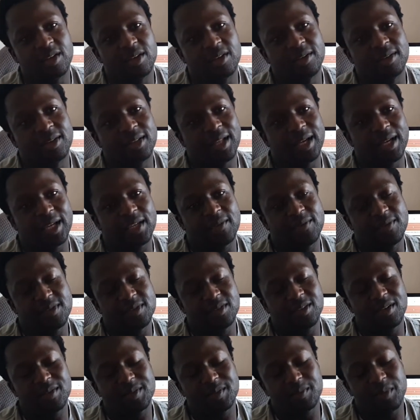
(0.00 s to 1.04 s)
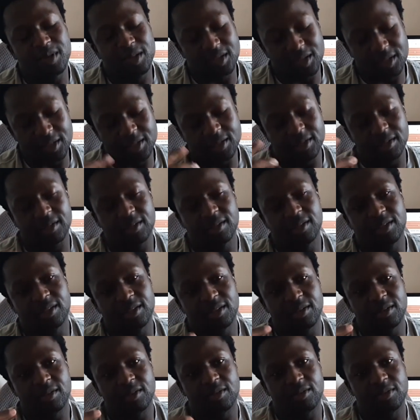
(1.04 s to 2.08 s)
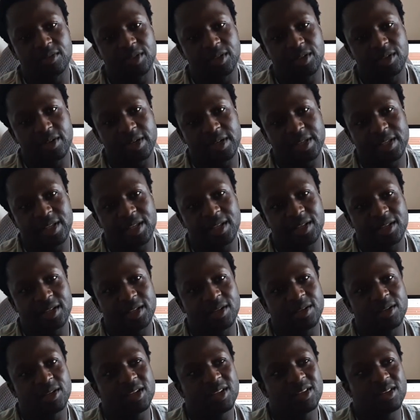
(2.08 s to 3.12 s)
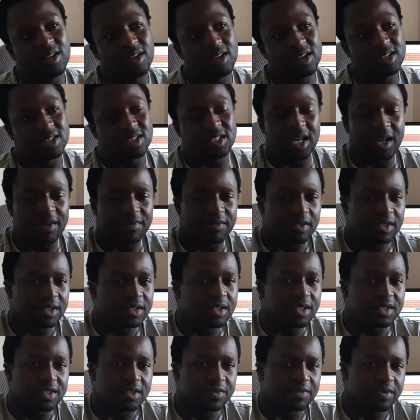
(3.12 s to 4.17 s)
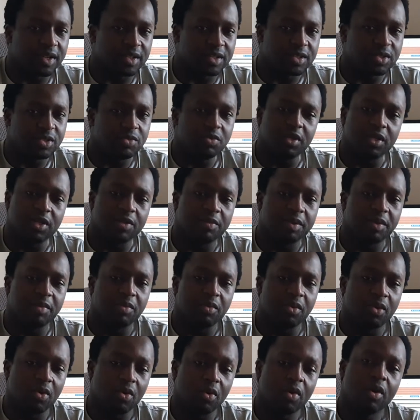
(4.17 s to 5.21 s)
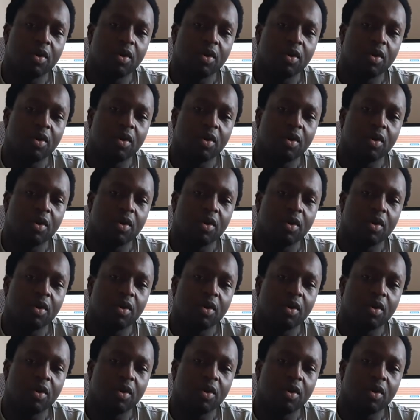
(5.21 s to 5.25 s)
like if you start smoking, you know that a lot less caffeine does affect you a little bit more